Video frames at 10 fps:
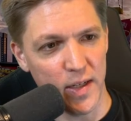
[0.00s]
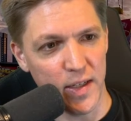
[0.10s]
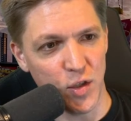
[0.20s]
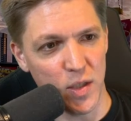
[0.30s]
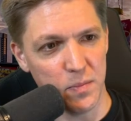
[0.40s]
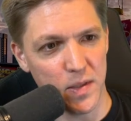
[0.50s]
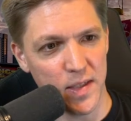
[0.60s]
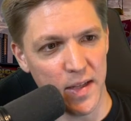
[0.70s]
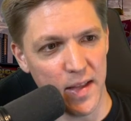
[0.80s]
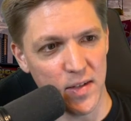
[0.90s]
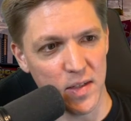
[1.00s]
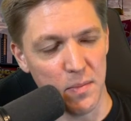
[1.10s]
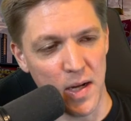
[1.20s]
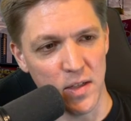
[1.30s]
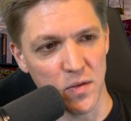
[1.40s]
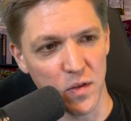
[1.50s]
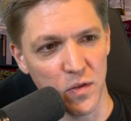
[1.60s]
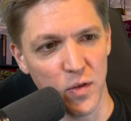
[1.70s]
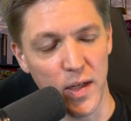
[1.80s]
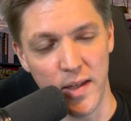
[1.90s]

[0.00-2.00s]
It shipped 10,000 miles for free.